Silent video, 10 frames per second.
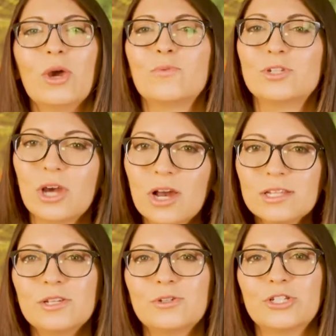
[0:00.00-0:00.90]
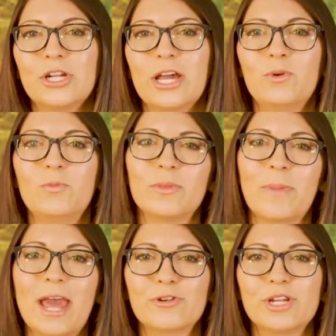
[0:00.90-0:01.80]
which also should help with
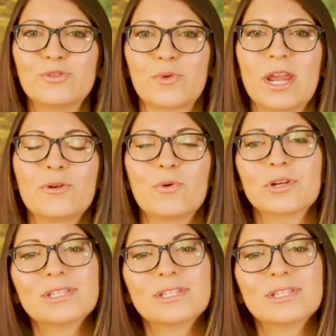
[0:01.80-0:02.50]
battery drain or